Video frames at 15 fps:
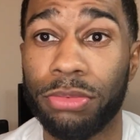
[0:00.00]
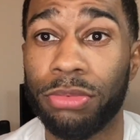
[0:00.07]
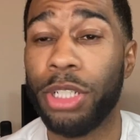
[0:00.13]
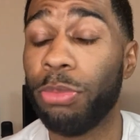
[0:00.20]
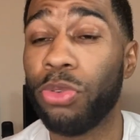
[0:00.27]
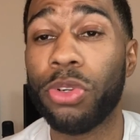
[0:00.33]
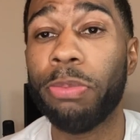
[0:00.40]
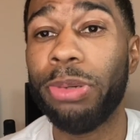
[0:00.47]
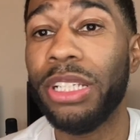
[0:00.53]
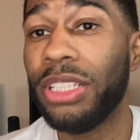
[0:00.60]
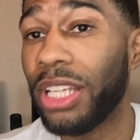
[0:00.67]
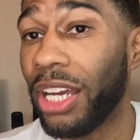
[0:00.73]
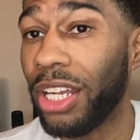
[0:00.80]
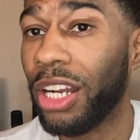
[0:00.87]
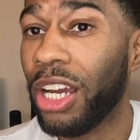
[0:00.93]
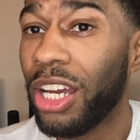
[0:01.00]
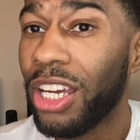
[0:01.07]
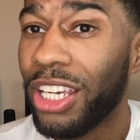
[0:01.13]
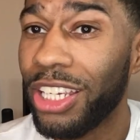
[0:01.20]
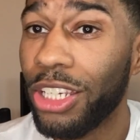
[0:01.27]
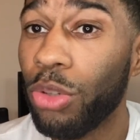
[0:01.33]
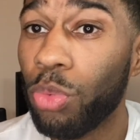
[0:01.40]
Let me repeat that.
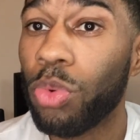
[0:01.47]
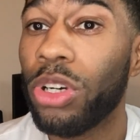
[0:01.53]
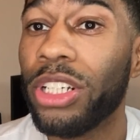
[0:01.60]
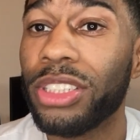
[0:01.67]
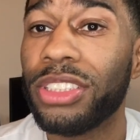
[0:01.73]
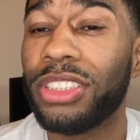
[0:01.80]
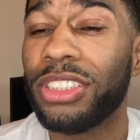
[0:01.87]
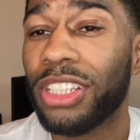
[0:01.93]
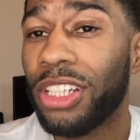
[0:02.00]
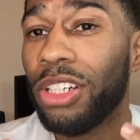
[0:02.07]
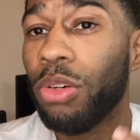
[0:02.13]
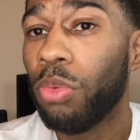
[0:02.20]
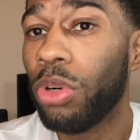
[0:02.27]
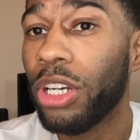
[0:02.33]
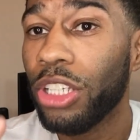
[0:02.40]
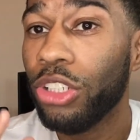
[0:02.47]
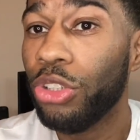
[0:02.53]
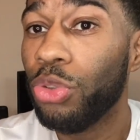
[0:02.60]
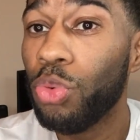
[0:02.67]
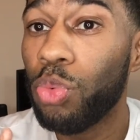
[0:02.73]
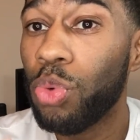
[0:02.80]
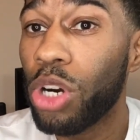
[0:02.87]
He wants what
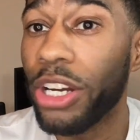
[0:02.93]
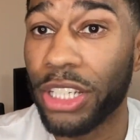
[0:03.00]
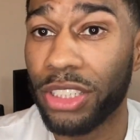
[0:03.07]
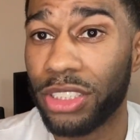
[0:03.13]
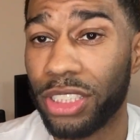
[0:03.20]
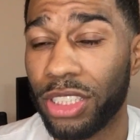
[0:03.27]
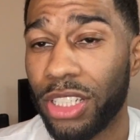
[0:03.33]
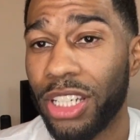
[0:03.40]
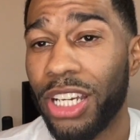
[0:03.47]
you want,